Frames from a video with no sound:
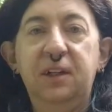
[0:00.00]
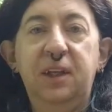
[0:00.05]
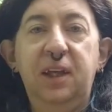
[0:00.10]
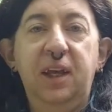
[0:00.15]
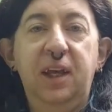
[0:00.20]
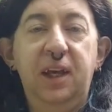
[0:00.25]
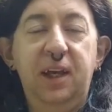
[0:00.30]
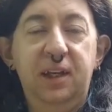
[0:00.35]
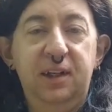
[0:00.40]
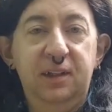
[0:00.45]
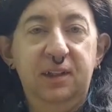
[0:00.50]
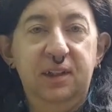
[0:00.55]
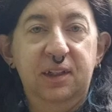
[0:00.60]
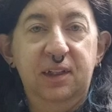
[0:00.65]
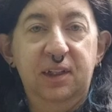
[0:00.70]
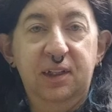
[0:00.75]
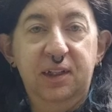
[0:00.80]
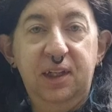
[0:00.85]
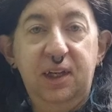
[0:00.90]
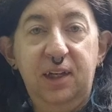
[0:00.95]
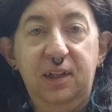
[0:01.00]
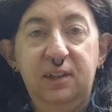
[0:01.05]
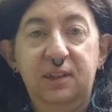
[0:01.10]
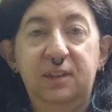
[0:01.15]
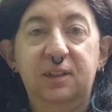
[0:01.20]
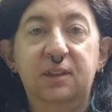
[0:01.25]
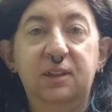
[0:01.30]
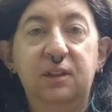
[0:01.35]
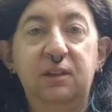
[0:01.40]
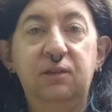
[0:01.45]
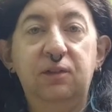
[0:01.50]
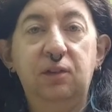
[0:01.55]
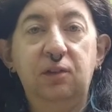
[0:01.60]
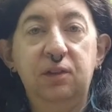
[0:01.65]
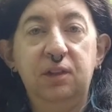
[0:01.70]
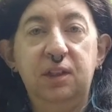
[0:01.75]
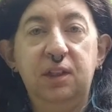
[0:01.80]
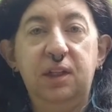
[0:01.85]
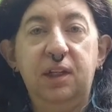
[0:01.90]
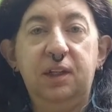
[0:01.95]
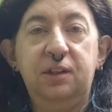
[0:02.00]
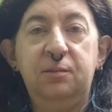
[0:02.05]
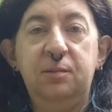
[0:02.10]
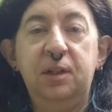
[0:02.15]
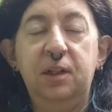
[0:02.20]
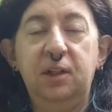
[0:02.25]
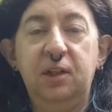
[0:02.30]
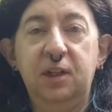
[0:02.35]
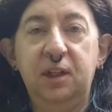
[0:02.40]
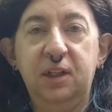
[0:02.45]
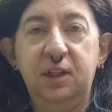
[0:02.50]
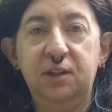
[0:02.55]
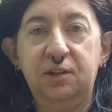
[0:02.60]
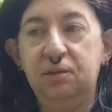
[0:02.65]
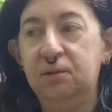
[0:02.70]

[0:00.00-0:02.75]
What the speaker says: and yeah, looking forward to the next meal on here.